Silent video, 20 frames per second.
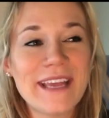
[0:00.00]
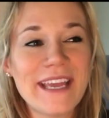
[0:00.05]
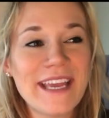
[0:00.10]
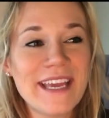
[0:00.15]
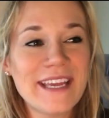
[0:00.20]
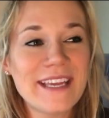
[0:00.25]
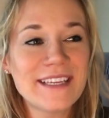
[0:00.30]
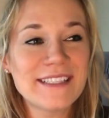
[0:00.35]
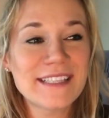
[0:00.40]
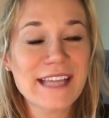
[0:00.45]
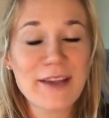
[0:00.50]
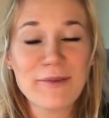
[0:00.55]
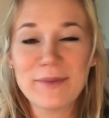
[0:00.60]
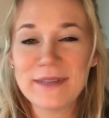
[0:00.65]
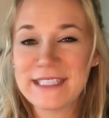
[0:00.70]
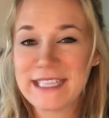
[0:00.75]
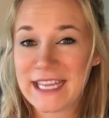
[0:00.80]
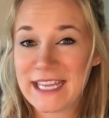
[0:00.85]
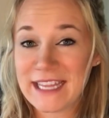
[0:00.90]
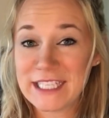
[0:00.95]
is I've
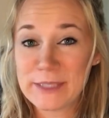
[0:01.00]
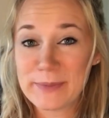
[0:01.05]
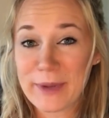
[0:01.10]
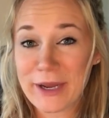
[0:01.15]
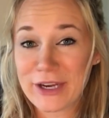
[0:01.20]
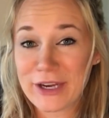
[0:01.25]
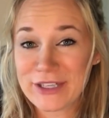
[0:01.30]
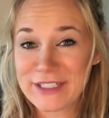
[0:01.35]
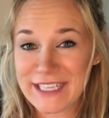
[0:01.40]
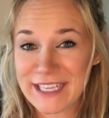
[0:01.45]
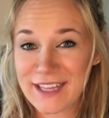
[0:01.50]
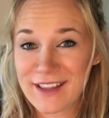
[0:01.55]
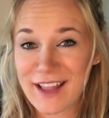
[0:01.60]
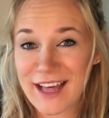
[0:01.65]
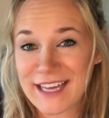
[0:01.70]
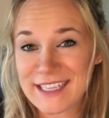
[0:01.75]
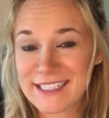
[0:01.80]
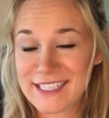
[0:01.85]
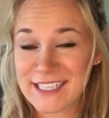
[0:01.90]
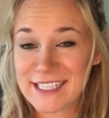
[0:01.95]
been taking these parenting
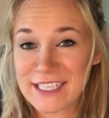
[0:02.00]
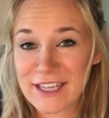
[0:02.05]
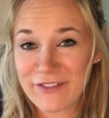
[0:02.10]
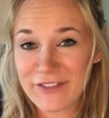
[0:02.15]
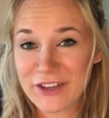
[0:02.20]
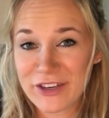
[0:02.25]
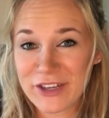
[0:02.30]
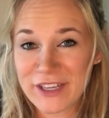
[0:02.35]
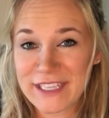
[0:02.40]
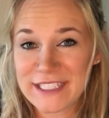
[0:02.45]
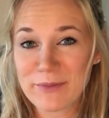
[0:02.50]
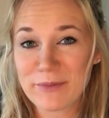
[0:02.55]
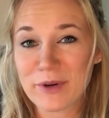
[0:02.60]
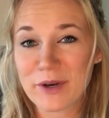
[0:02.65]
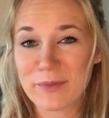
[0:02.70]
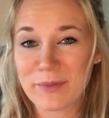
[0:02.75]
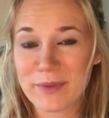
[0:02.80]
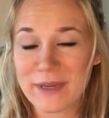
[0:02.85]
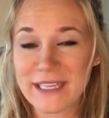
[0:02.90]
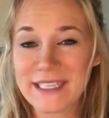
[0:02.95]
classes, Loving Your Kids on
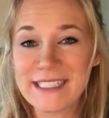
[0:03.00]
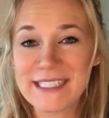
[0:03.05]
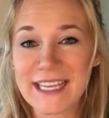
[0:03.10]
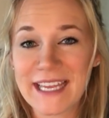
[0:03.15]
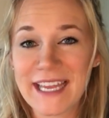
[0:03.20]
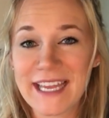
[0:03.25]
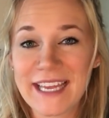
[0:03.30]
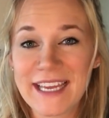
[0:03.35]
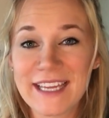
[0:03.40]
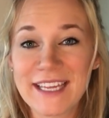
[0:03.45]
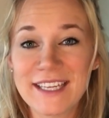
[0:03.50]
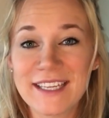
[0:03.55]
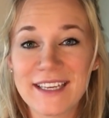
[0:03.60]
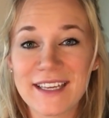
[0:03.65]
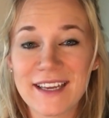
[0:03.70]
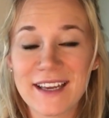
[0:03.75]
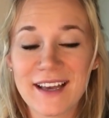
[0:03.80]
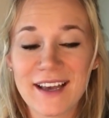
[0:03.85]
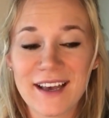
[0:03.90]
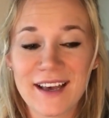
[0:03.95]
Purpose and
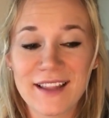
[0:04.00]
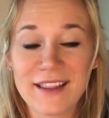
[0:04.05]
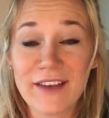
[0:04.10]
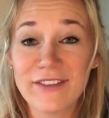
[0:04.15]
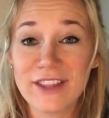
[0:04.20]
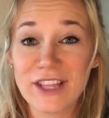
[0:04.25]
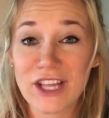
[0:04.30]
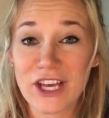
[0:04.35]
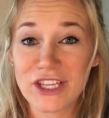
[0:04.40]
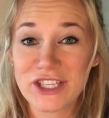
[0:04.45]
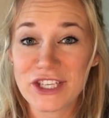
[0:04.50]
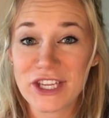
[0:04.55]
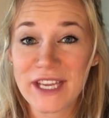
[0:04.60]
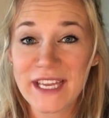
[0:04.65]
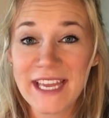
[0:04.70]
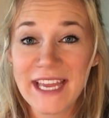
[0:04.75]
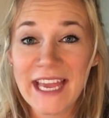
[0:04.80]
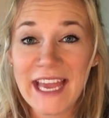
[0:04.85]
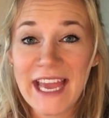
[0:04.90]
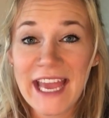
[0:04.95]
Love and Logic.
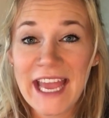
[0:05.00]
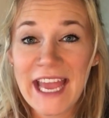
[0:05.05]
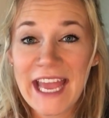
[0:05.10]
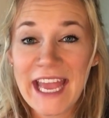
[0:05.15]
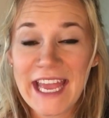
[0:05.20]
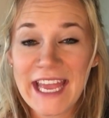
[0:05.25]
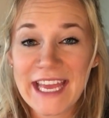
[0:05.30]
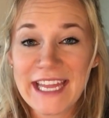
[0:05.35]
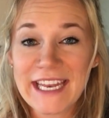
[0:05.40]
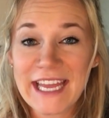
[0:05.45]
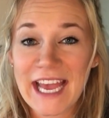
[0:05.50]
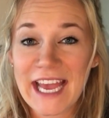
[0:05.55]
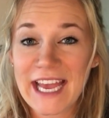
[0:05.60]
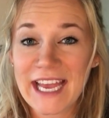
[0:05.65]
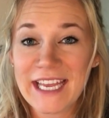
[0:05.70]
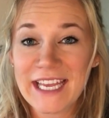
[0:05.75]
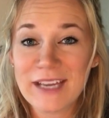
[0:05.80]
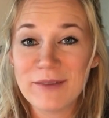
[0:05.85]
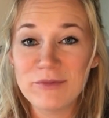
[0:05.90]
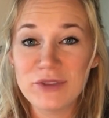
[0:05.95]
And
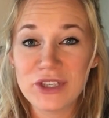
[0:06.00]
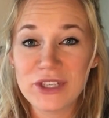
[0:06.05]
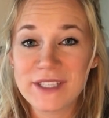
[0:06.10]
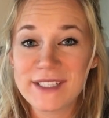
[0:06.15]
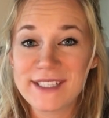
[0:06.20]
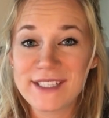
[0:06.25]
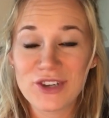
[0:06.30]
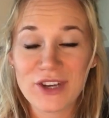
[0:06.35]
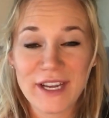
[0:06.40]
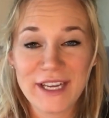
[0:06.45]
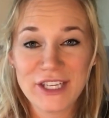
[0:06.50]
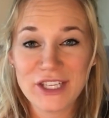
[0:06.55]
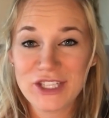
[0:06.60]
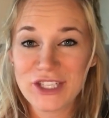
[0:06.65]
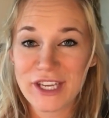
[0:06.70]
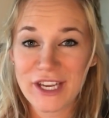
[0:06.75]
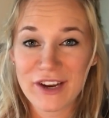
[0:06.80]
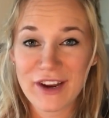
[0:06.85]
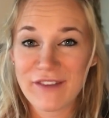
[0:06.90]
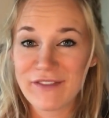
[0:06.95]
I am just trying to
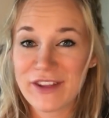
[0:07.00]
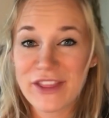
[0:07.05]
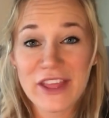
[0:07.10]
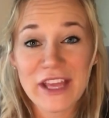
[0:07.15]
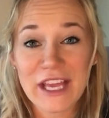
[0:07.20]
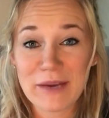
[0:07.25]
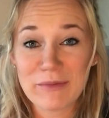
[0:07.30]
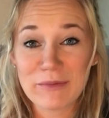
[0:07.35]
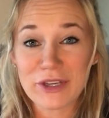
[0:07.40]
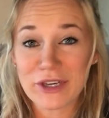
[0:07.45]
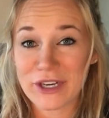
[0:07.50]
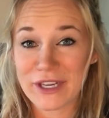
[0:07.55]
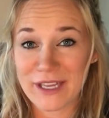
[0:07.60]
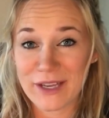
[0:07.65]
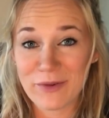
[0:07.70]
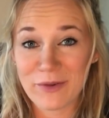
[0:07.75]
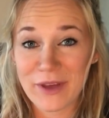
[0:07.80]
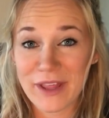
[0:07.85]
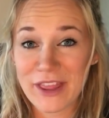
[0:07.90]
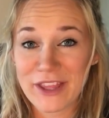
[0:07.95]
share everything I'm
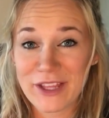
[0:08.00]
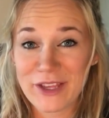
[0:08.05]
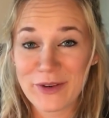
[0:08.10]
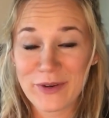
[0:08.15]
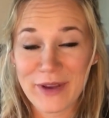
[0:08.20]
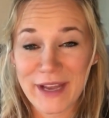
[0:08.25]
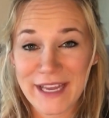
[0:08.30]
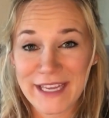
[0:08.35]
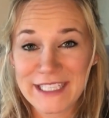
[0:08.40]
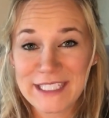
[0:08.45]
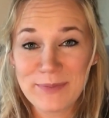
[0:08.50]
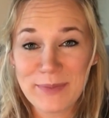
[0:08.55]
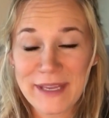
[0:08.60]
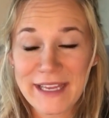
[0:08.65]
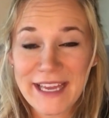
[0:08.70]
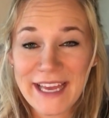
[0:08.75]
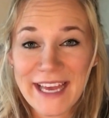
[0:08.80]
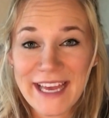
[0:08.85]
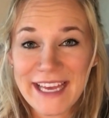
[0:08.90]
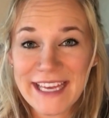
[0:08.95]
learning with you guys
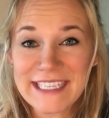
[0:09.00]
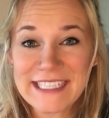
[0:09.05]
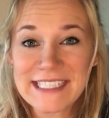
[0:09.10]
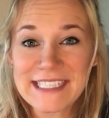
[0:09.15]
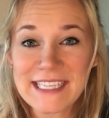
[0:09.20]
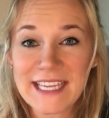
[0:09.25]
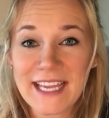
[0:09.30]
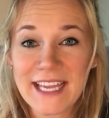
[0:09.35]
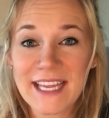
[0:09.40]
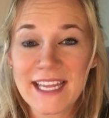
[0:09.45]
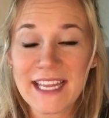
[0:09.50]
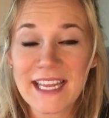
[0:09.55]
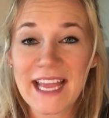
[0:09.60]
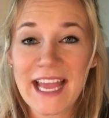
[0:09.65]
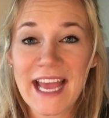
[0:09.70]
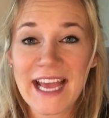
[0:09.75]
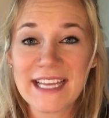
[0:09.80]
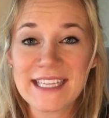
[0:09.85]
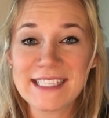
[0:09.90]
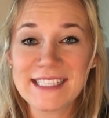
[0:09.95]
because it
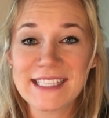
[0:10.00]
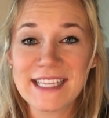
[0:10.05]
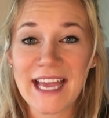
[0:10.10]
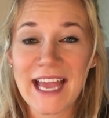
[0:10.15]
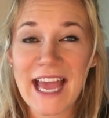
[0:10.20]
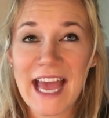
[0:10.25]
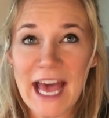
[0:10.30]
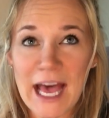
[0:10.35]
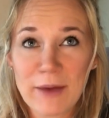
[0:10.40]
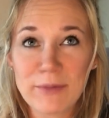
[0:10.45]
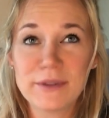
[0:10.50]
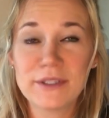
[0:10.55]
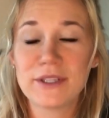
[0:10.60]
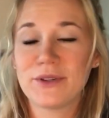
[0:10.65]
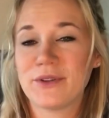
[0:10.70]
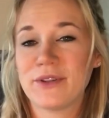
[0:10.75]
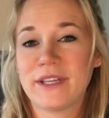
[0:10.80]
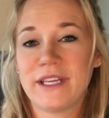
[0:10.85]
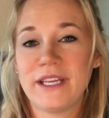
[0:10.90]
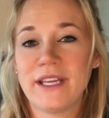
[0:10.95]
has
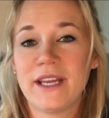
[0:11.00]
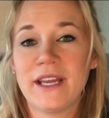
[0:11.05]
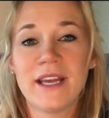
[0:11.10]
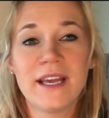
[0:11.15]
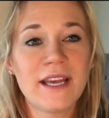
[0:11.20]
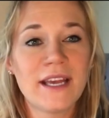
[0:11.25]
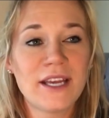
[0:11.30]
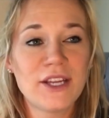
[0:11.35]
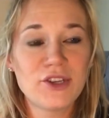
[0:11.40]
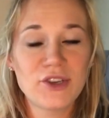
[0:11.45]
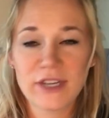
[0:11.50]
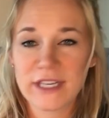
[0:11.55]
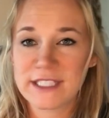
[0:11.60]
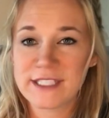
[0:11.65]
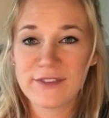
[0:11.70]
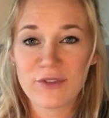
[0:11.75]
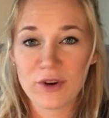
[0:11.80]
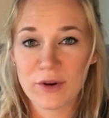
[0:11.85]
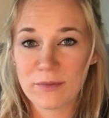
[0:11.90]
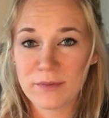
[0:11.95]
absolutely
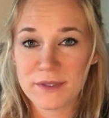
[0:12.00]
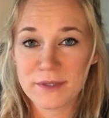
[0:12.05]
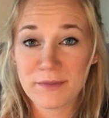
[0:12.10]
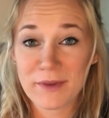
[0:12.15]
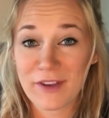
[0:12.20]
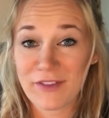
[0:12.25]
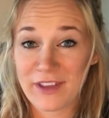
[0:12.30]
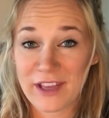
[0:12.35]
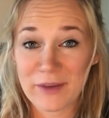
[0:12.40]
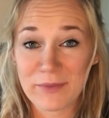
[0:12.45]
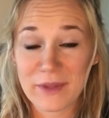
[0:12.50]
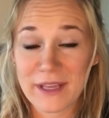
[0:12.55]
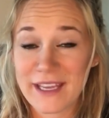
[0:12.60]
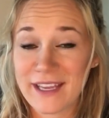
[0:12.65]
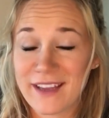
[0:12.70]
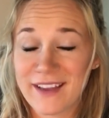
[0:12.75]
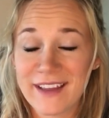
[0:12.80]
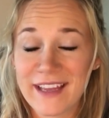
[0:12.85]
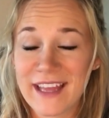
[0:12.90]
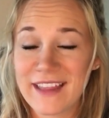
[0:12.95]
transformed my
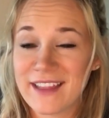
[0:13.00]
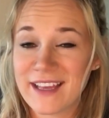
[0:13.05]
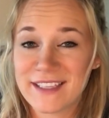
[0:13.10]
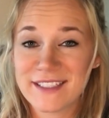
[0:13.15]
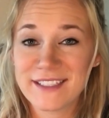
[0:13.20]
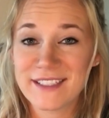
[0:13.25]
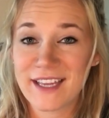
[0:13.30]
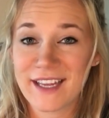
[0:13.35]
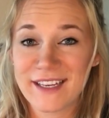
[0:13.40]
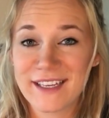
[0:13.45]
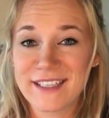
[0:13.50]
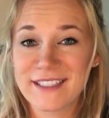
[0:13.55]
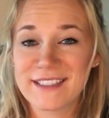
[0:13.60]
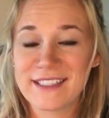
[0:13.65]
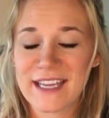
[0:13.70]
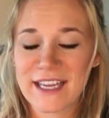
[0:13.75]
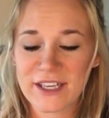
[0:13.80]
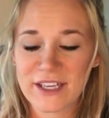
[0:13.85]
family, and that's not an